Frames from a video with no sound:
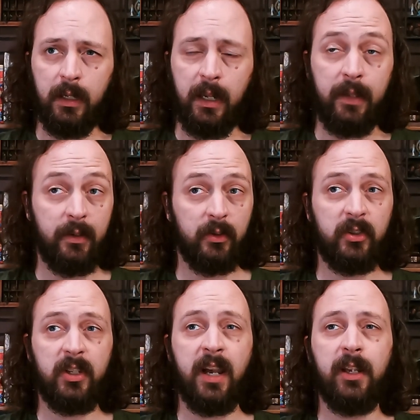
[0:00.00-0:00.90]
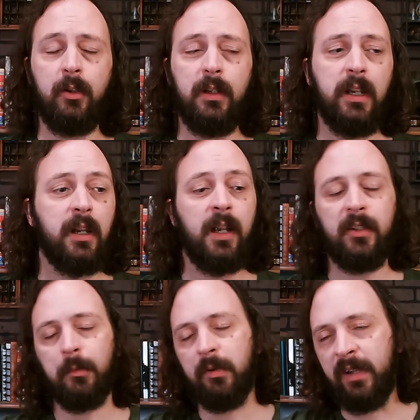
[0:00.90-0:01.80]
and their style. It's
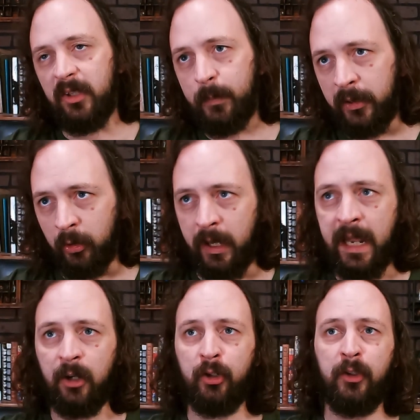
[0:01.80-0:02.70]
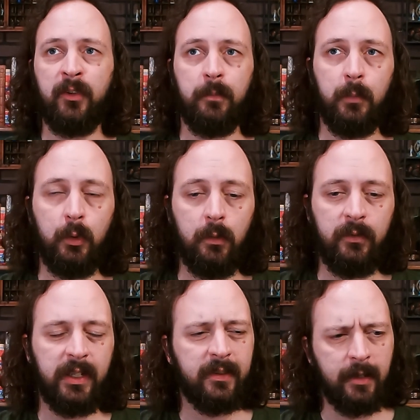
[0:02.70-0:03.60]
going to provide special actions and
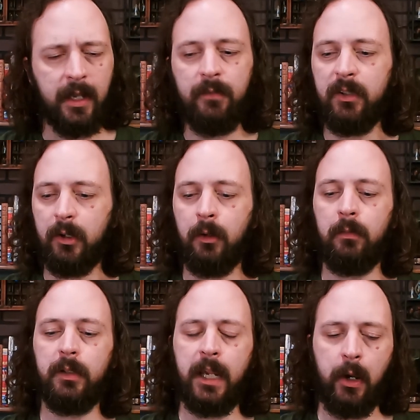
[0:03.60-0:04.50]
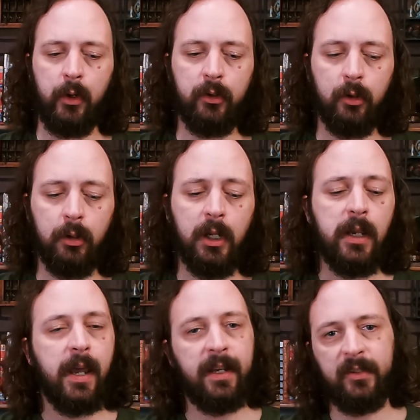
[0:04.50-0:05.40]
moves. It's kind of its own character,
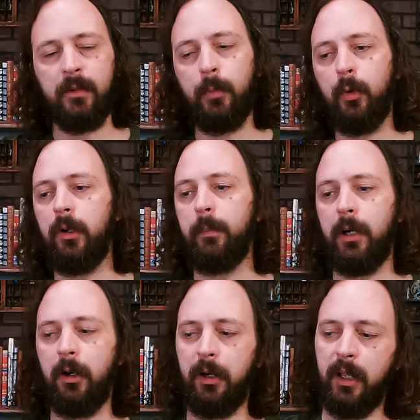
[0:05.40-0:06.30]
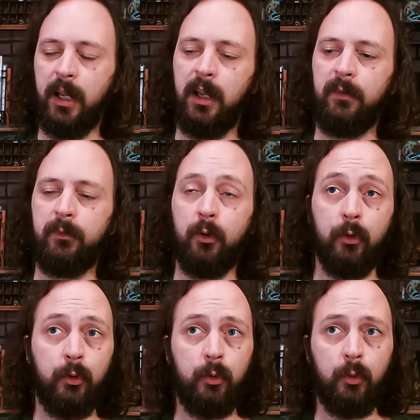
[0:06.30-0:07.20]
and it's an important part of
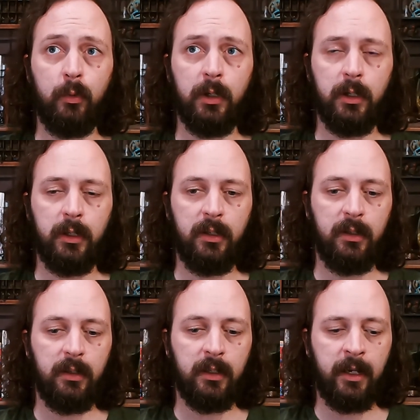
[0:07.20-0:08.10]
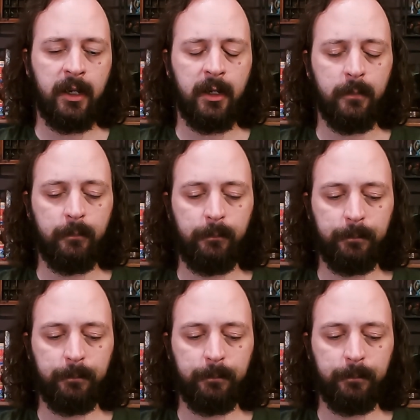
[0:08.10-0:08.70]
crew um,